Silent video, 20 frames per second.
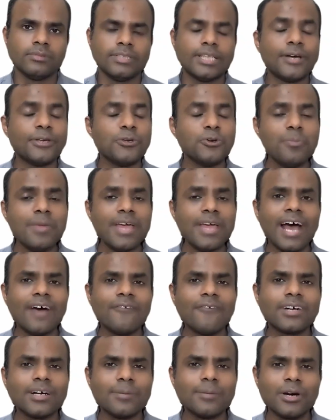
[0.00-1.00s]
Now you may
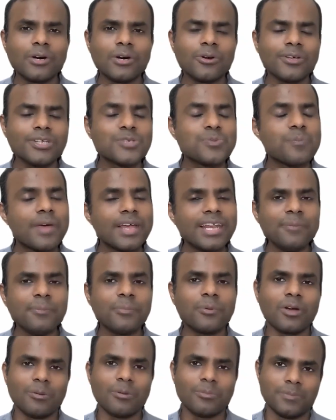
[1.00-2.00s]
have come across many
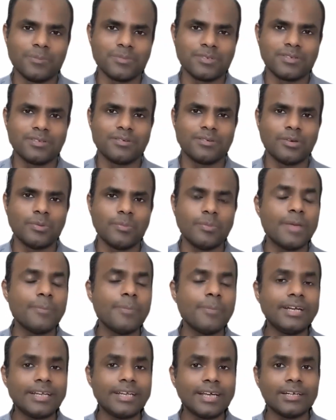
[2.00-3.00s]
problems,
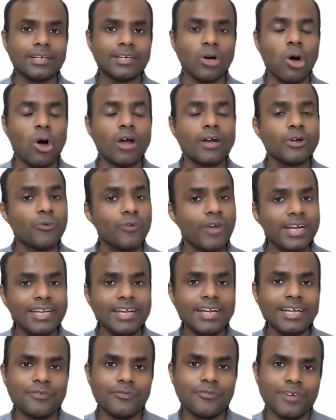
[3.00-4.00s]
maybe 10 or
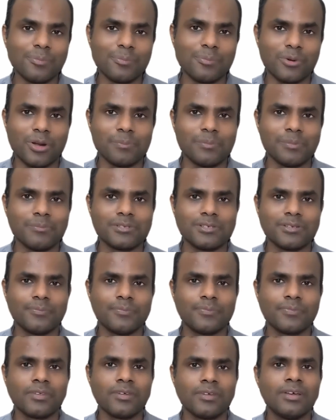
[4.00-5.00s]
20 different problems.
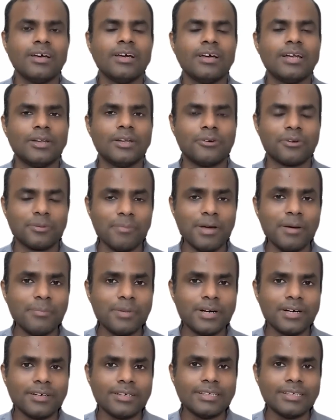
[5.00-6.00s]
Now
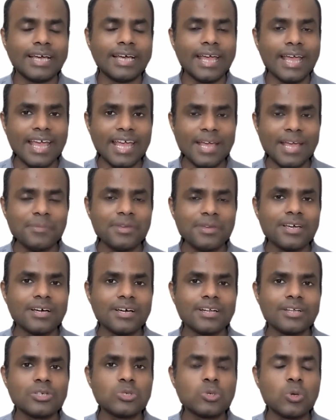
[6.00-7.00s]
remember, the aim here
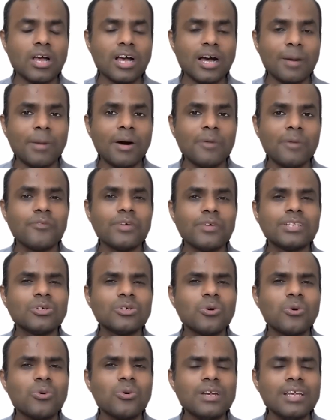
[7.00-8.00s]
is to come up
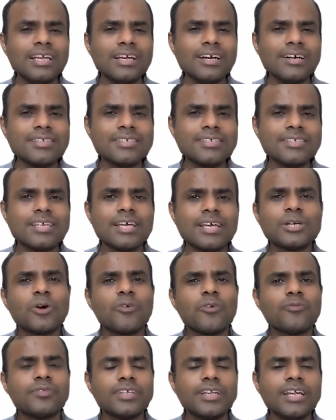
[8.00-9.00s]
with only a set
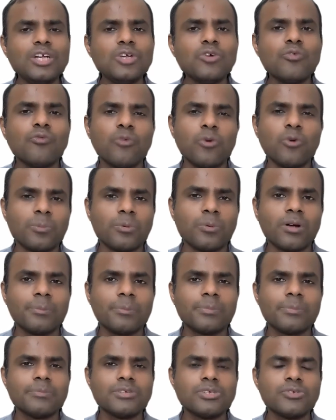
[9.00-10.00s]
of 3 to 4
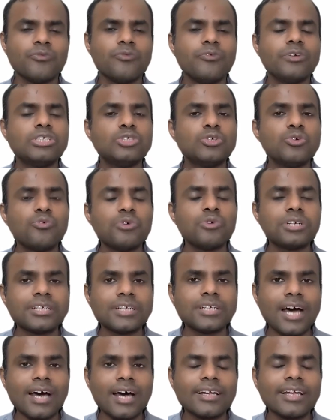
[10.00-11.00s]
problems which you would
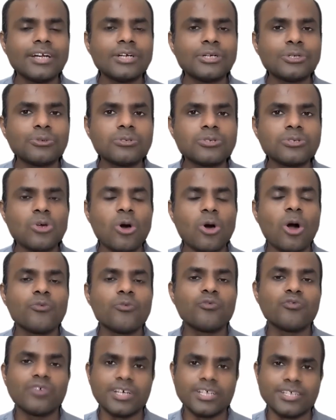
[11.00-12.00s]
target to
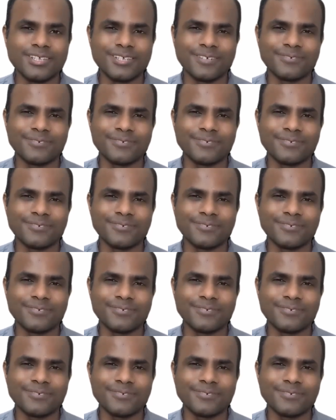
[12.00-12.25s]
solve first.